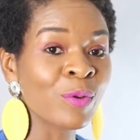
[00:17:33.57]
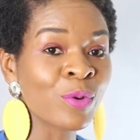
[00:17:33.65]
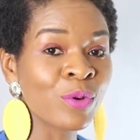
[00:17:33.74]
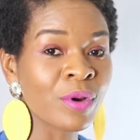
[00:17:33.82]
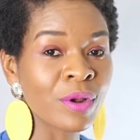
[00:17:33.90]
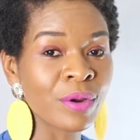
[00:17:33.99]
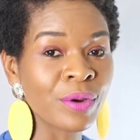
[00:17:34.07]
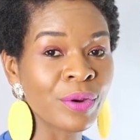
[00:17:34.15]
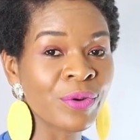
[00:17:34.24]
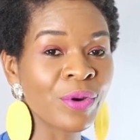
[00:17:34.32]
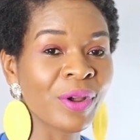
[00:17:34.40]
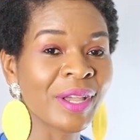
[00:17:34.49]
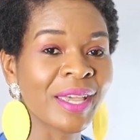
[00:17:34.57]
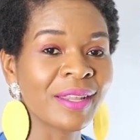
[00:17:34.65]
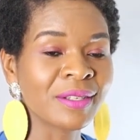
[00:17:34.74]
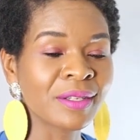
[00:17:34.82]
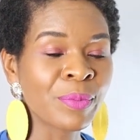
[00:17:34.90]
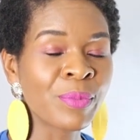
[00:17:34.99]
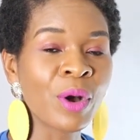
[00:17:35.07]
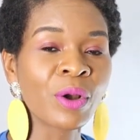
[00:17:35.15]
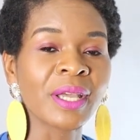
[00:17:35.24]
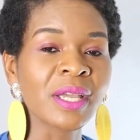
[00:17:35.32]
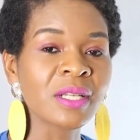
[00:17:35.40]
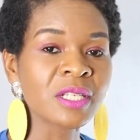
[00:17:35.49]
Rocket
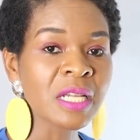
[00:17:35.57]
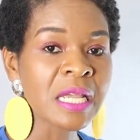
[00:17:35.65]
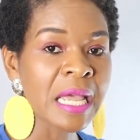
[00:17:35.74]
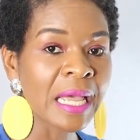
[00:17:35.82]
Mortgage